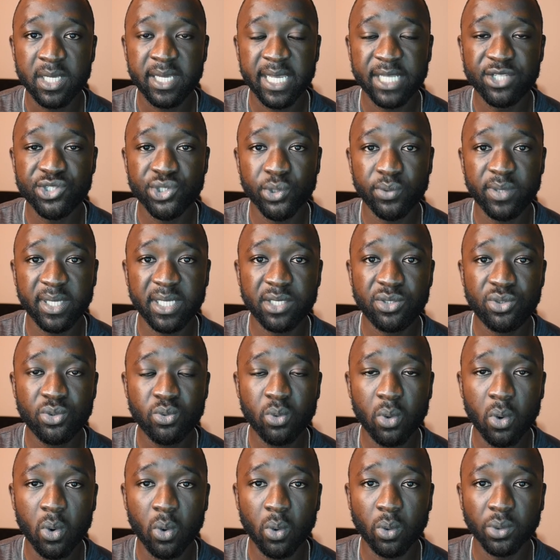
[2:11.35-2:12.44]
and so they do
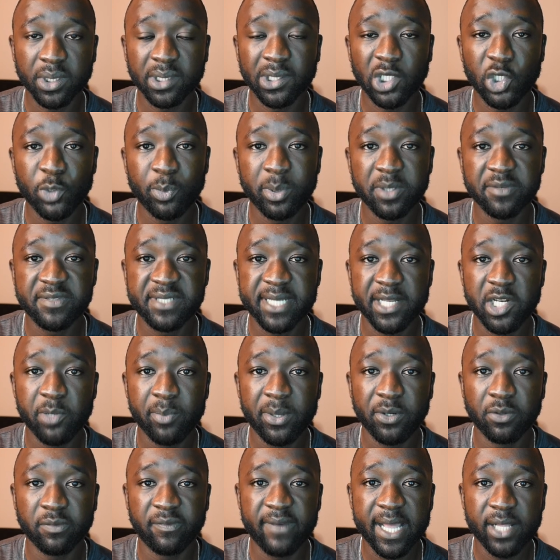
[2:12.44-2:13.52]
hold a little bit of
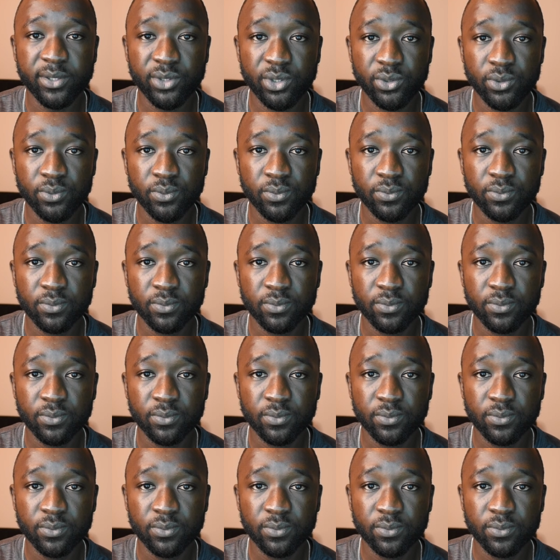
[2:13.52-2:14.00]
sentimental value.